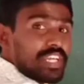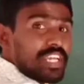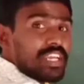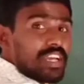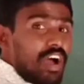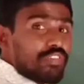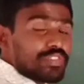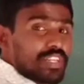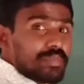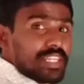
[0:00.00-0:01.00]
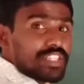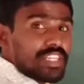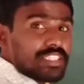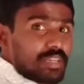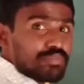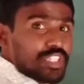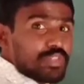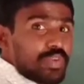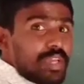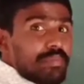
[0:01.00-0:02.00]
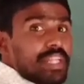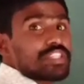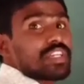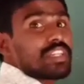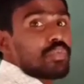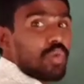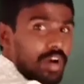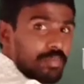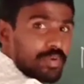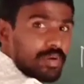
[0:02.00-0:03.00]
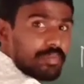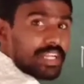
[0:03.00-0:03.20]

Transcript: we after mentioning subject we mention the verb,